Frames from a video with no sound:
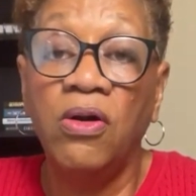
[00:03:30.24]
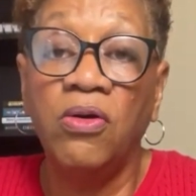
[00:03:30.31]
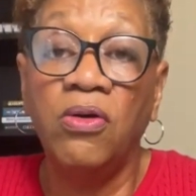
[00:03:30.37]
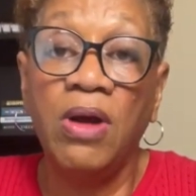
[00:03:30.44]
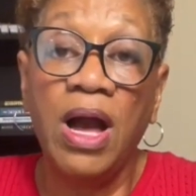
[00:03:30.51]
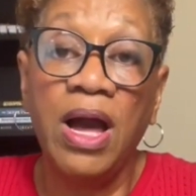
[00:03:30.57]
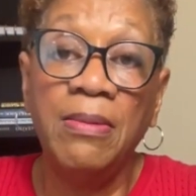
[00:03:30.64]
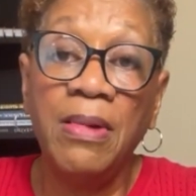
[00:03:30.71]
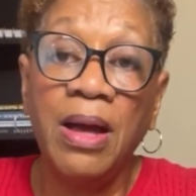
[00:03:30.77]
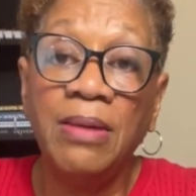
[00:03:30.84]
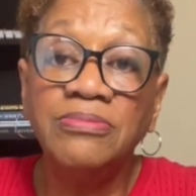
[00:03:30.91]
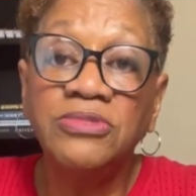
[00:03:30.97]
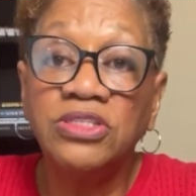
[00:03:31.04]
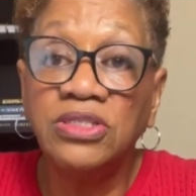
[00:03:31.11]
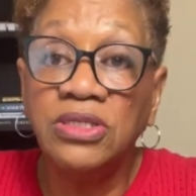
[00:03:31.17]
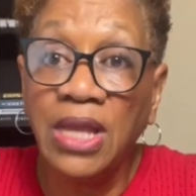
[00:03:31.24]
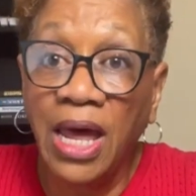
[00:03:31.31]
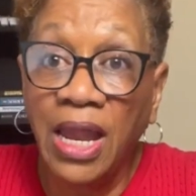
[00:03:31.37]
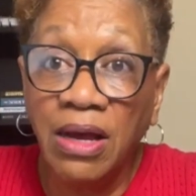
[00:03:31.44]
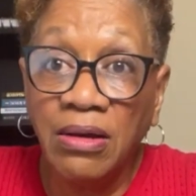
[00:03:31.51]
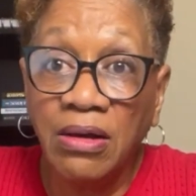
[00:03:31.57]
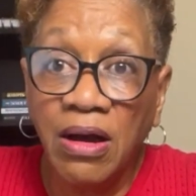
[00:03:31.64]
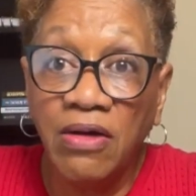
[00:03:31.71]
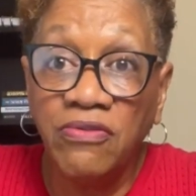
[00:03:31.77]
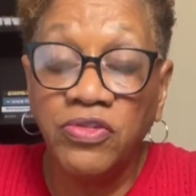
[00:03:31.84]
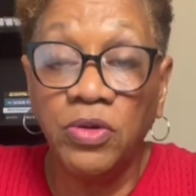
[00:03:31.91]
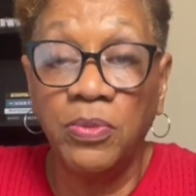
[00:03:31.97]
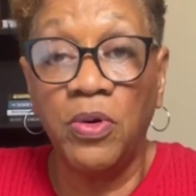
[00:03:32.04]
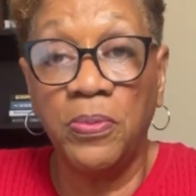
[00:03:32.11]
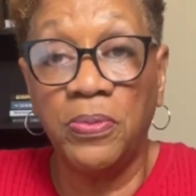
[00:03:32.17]
I'm just not
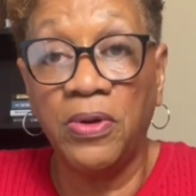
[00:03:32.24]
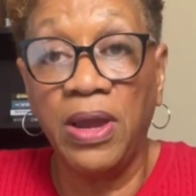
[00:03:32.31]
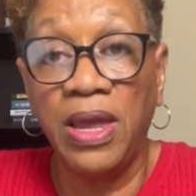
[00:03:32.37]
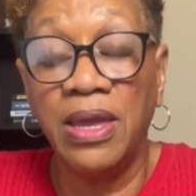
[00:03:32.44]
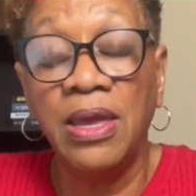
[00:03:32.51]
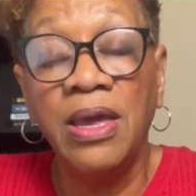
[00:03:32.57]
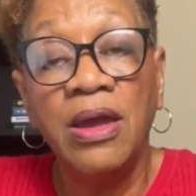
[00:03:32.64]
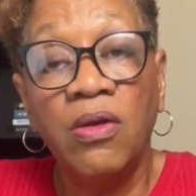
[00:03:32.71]
uncomfortable praying.